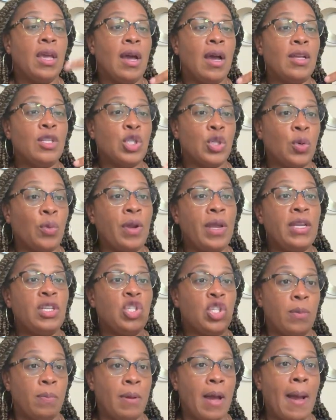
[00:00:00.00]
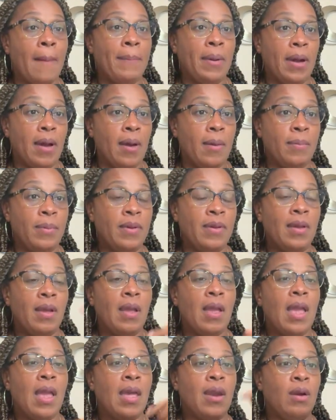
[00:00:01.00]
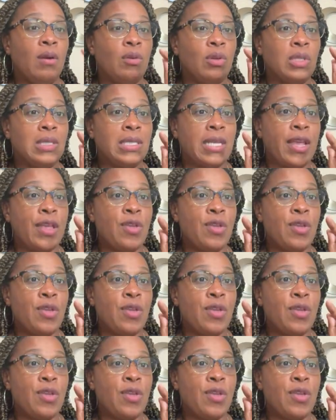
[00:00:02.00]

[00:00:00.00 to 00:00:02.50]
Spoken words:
a screen should pop up, and it'll say